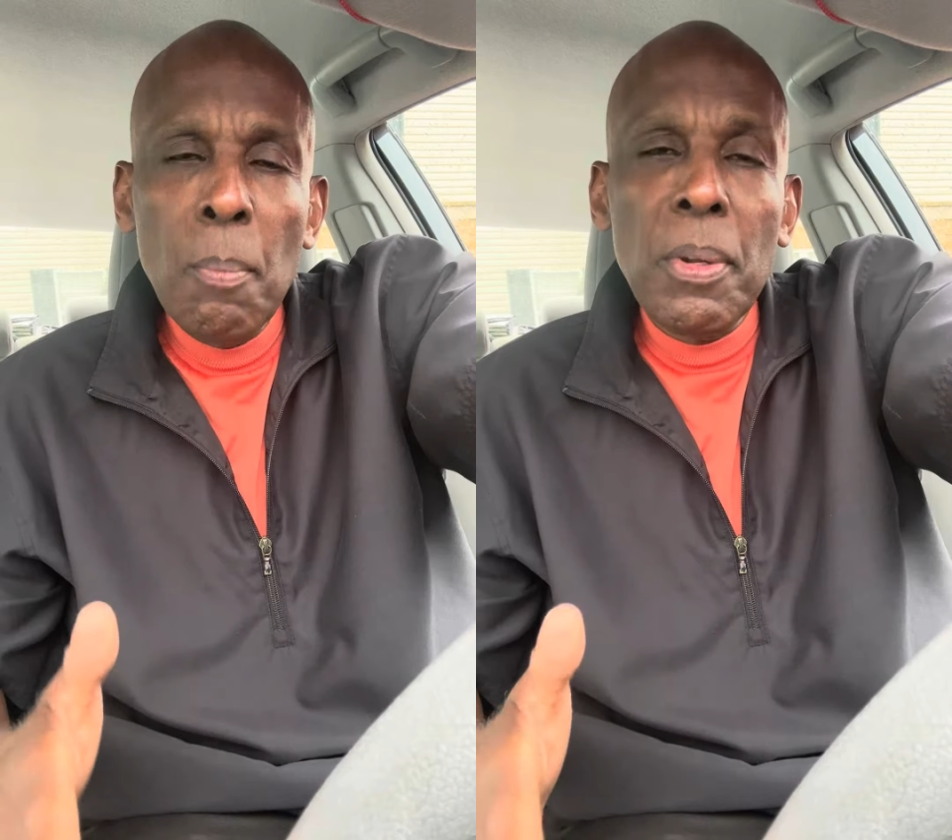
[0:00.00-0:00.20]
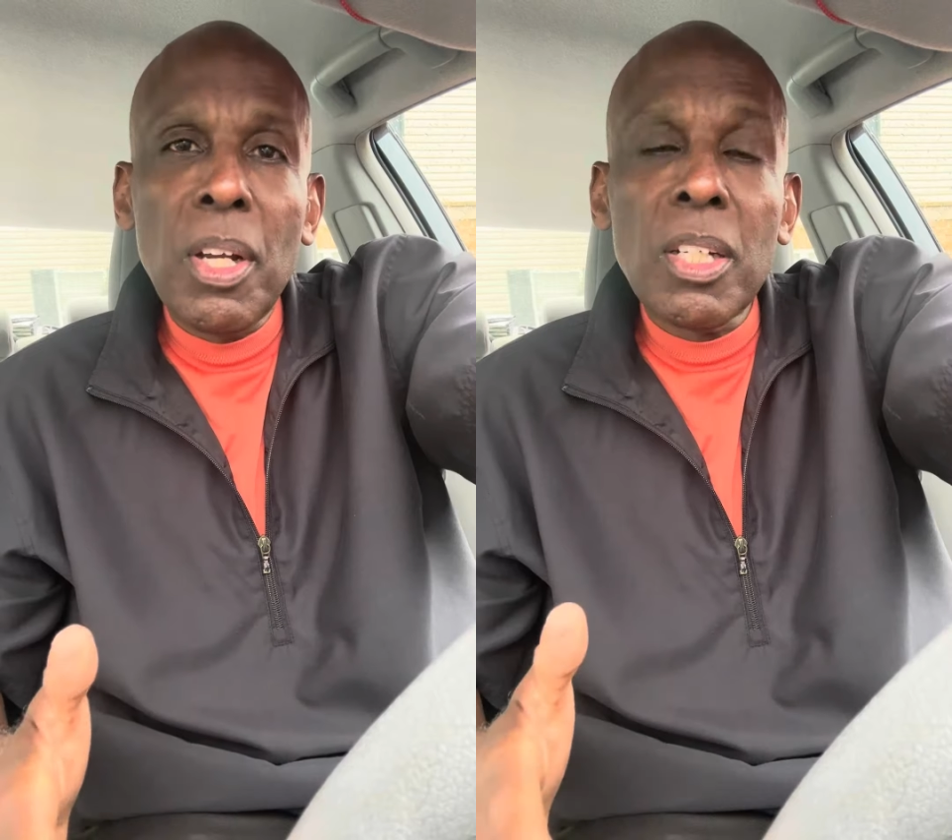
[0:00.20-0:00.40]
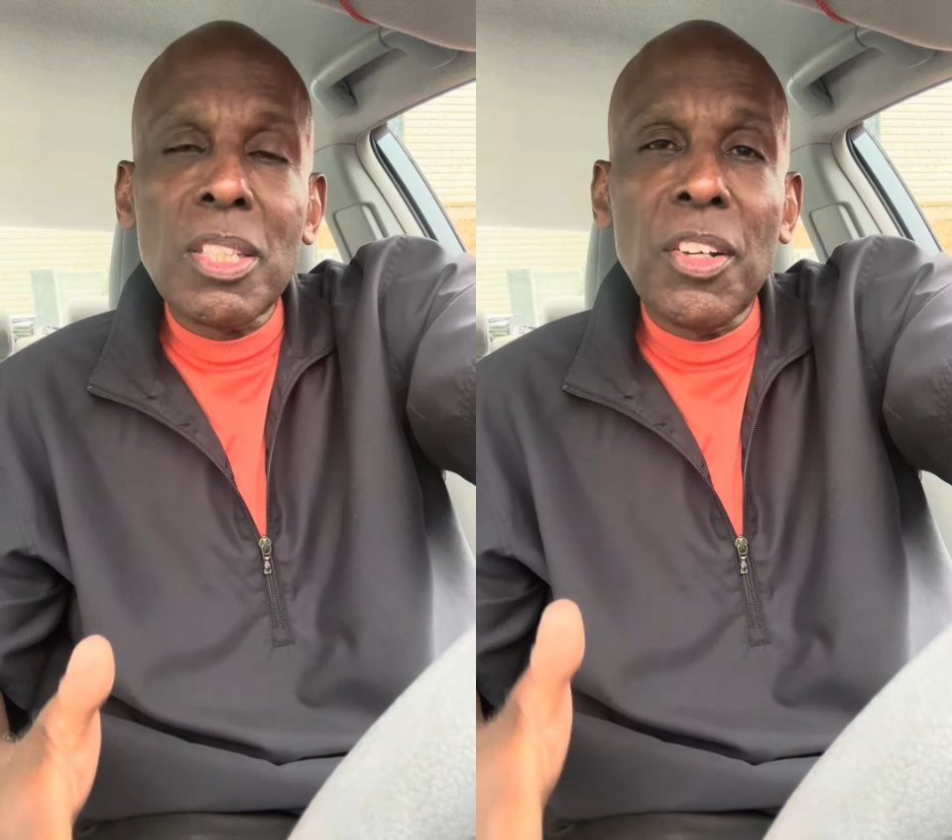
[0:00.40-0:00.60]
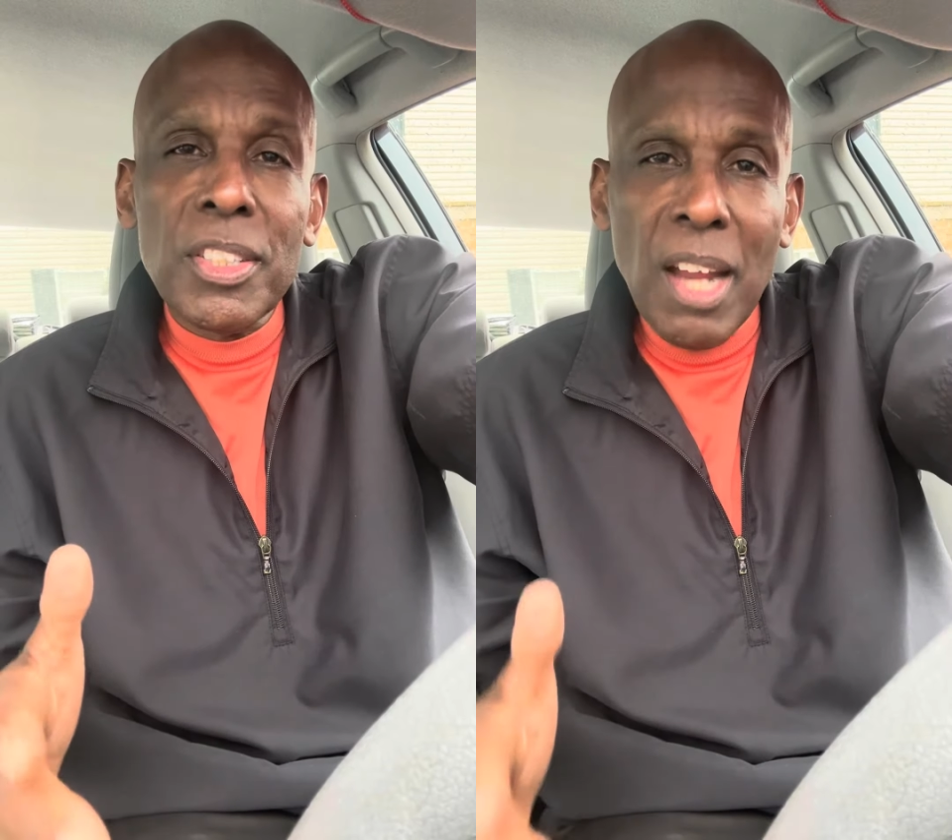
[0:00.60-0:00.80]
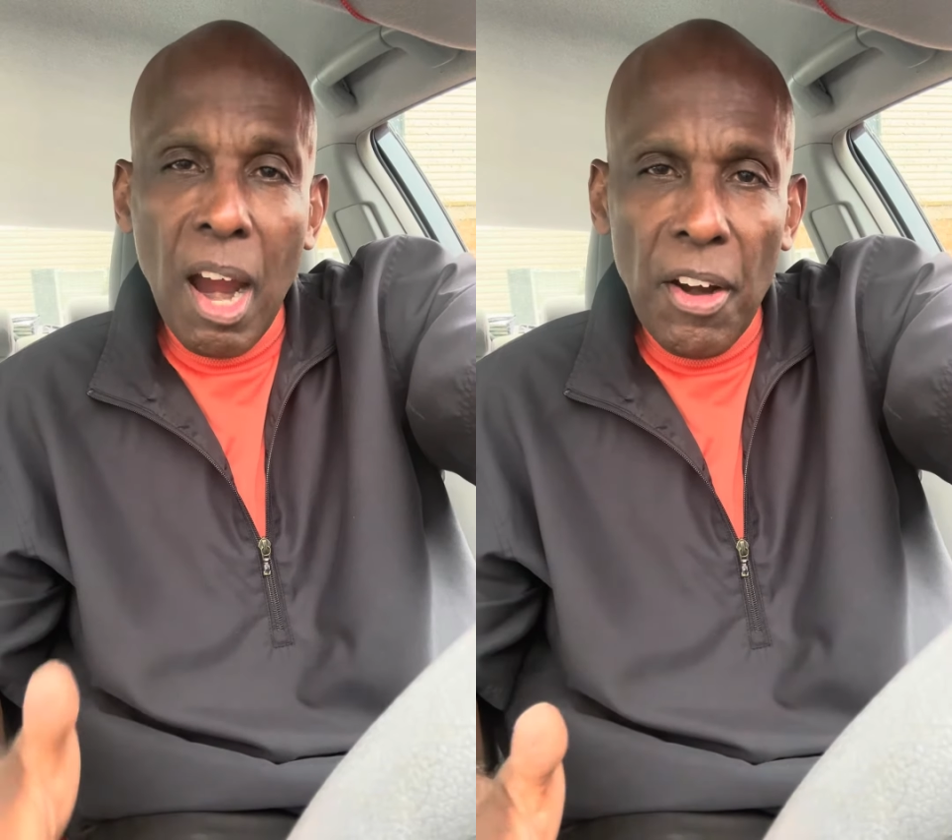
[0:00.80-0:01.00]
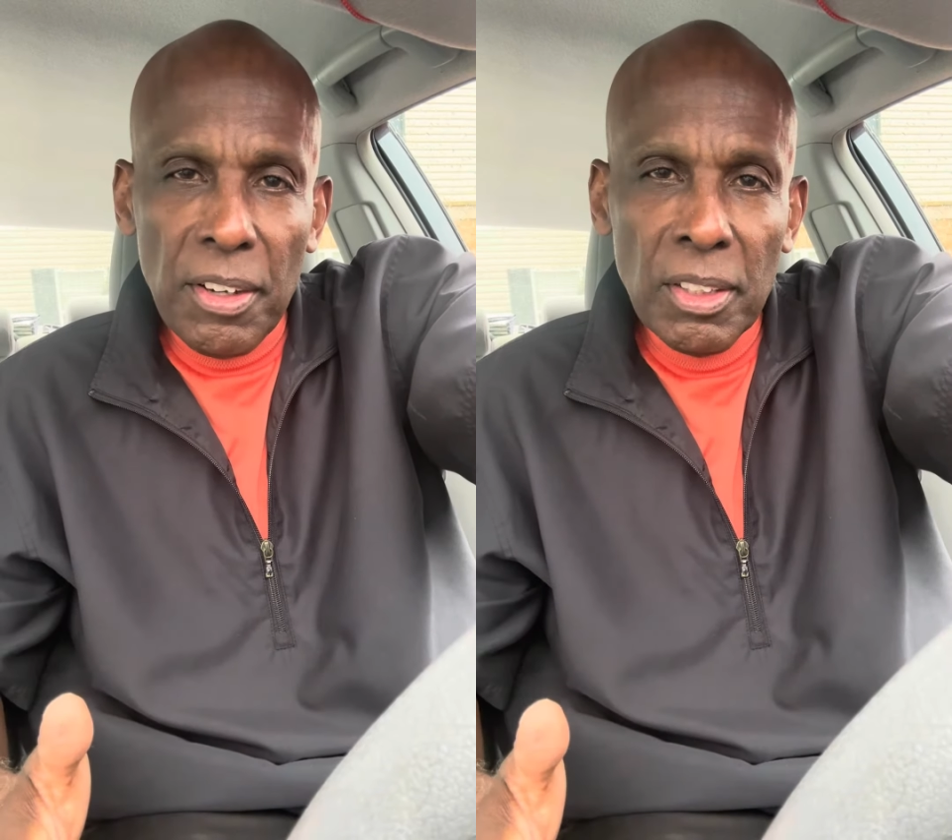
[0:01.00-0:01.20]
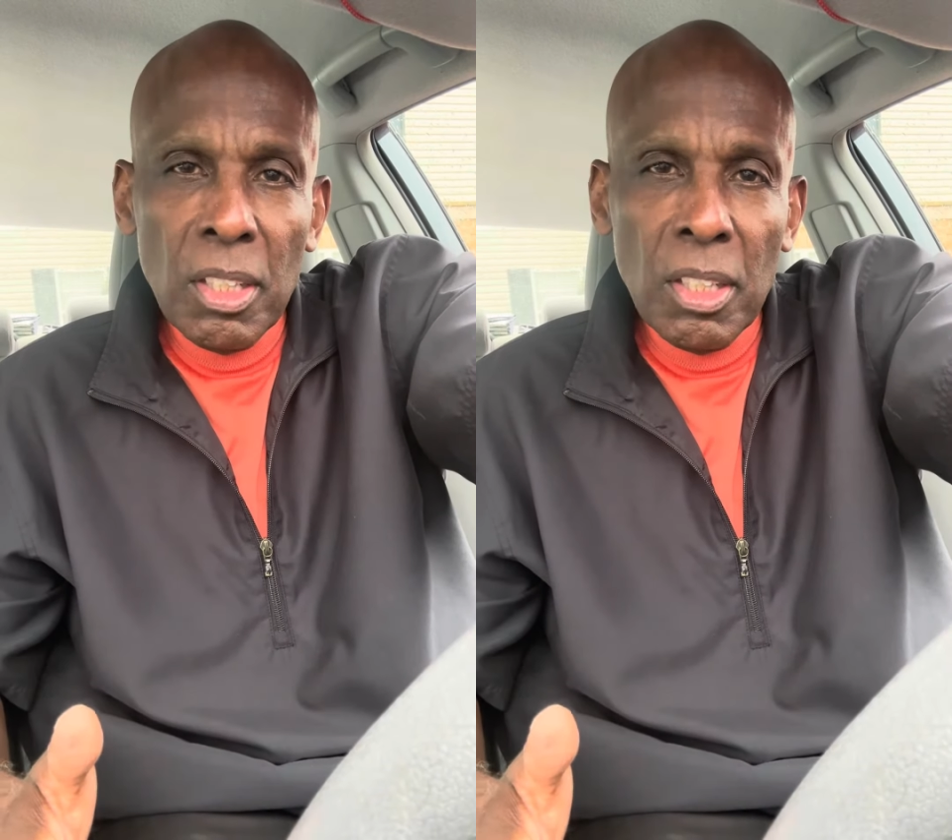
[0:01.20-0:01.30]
because they're tired.